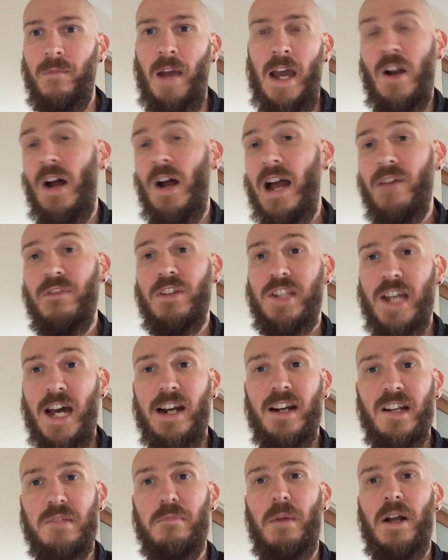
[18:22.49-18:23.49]
And I haven't
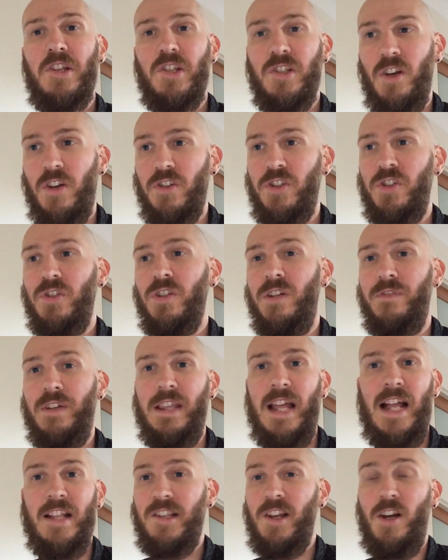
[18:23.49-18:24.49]
done it as much as I should have,
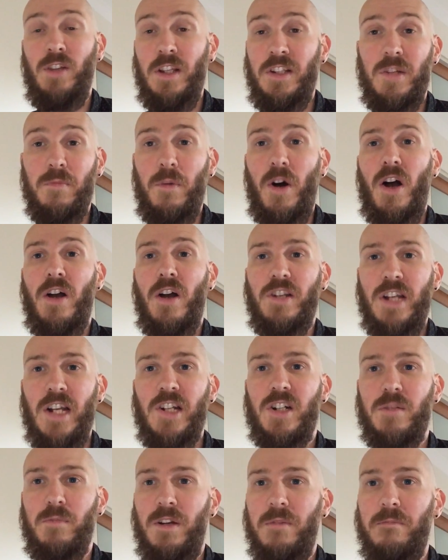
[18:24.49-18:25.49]
and that's only to my own
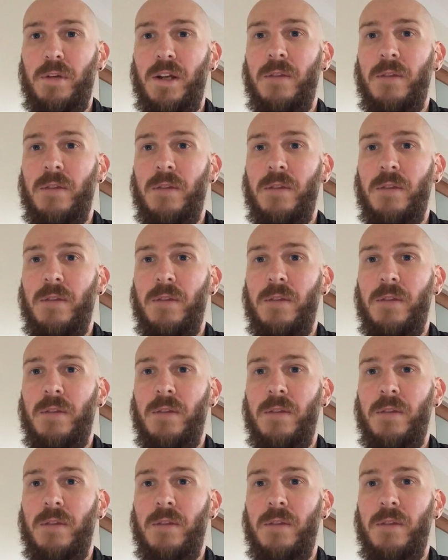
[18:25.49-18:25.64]
detriment.